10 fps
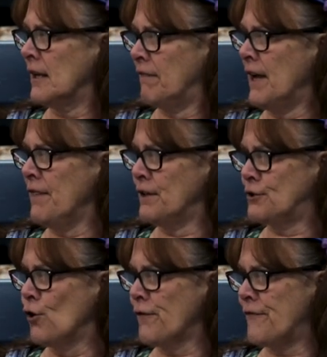Then the
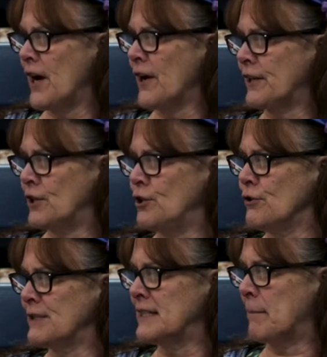tooth fairy could
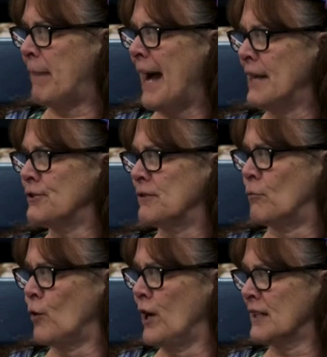use it to buy you
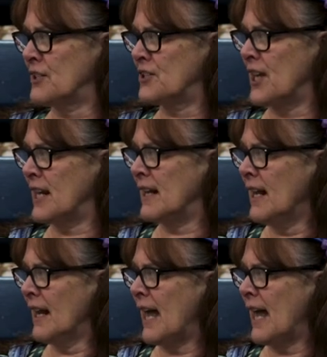some real estate,